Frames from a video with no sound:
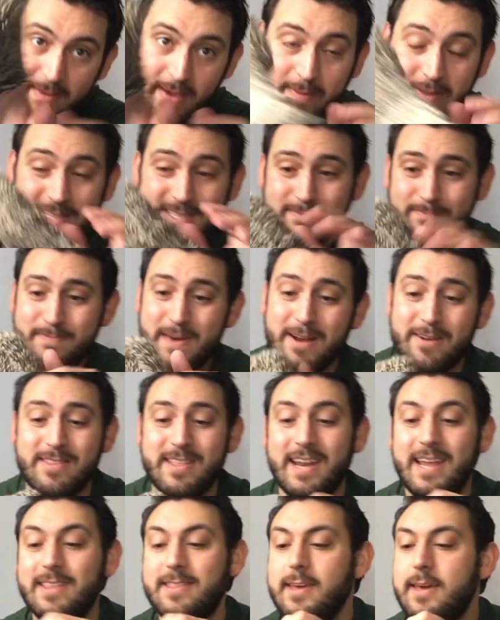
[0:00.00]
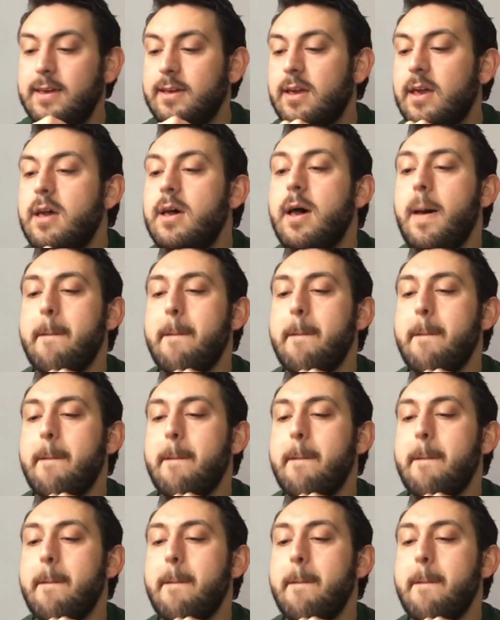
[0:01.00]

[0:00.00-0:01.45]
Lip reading: Maybe it's better than I think.